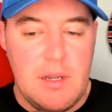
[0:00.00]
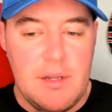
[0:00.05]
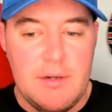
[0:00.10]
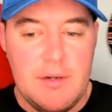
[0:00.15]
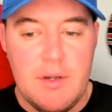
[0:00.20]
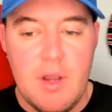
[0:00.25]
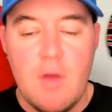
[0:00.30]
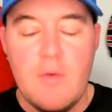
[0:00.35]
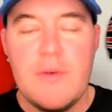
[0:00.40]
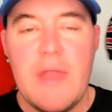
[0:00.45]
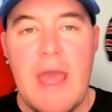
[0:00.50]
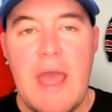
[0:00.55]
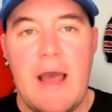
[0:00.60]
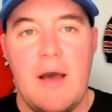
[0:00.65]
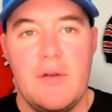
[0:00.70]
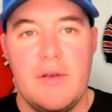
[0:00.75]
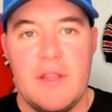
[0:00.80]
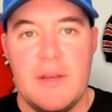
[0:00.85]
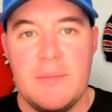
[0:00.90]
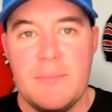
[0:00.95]
no
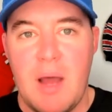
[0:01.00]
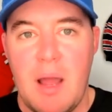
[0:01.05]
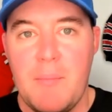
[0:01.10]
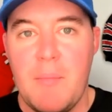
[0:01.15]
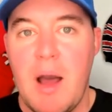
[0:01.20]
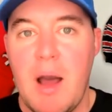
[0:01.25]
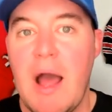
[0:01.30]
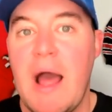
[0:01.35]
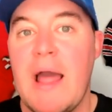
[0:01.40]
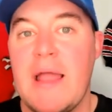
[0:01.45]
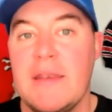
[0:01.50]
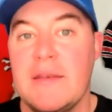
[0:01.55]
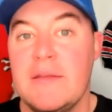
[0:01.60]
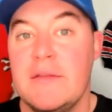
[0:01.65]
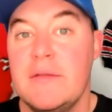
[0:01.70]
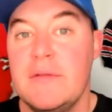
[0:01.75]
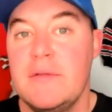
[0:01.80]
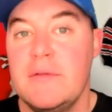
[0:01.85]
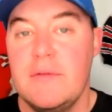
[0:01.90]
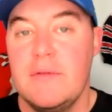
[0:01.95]
doubt in my mind
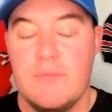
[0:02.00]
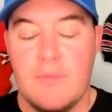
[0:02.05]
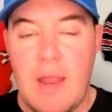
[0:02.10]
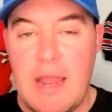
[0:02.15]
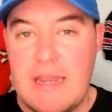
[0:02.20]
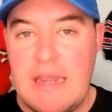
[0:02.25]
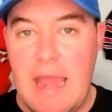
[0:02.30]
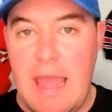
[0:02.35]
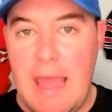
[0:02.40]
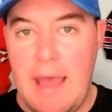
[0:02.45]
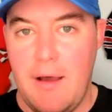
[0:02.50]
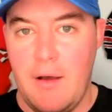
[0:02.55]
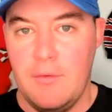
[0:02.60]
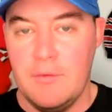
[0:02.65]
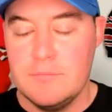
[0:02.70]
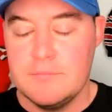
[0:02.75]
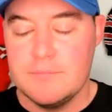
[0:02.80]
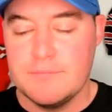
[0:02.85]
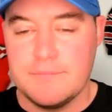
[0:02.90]
right now